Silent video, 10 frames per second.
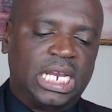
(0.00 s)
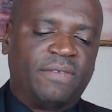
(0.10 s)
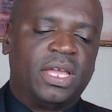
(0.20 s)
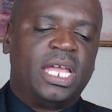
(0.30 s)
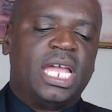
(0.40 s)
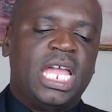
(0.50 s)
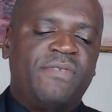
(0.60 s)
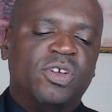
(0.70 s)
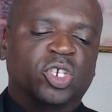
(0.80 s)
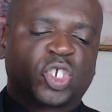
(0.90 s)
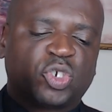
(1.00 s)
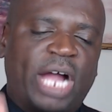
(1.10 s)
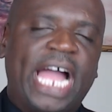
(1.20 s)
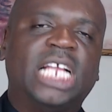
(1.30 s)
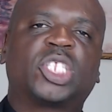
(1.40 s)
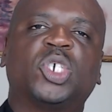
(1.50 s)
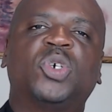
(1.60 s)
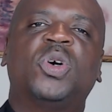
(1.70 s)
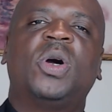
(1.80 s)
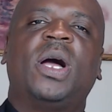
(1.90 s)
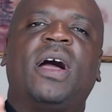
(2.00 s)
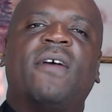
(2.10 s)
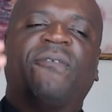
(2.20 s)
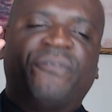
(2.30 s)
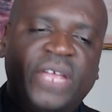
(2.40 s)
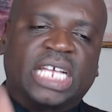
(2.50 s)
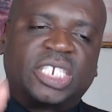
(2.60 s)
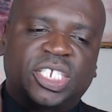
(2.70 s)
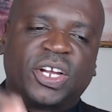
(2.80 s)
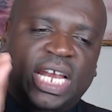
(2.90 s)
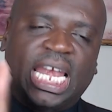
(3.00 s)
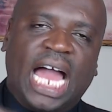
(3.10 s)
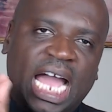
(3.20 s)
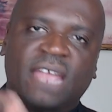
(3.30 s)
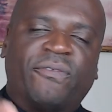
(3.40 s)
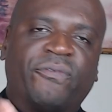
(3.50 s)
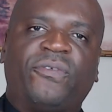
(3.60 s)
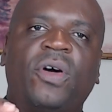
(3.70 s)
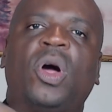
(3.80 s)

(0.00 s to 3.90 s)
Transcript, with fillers: And if you try to fix your life